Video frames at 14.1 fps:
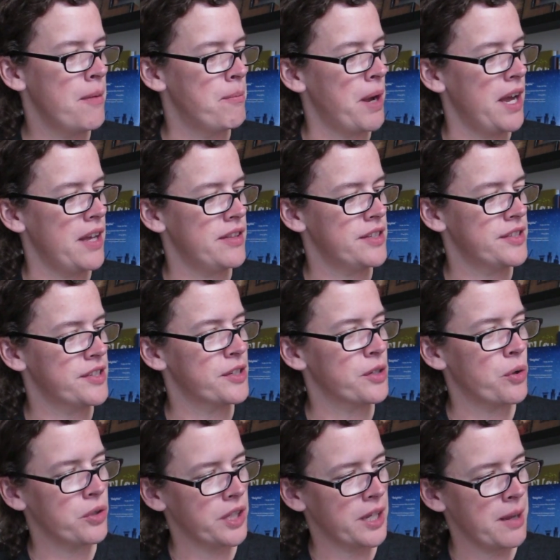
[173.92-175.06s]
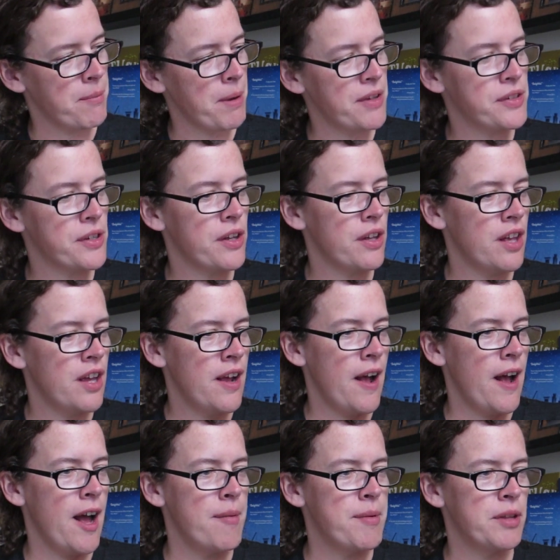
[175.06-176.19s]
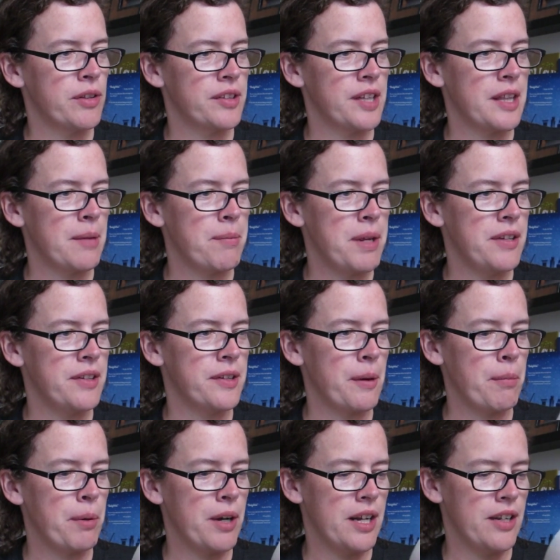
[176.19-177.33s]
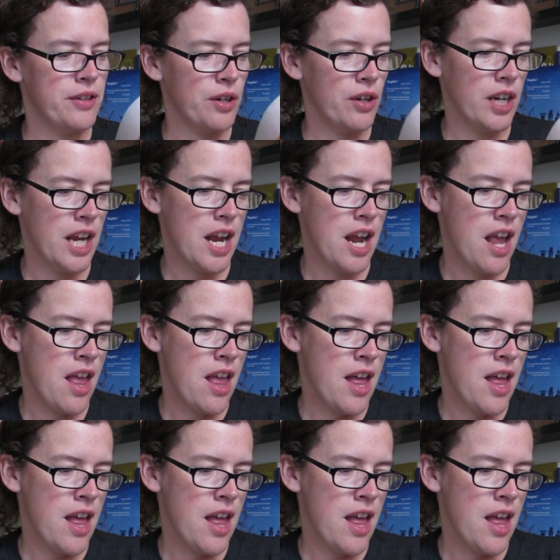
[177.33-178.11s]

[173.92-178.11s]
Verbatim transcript: But this is a cool looking puzzle. Um, it looks like the pieces are pretty sturdy.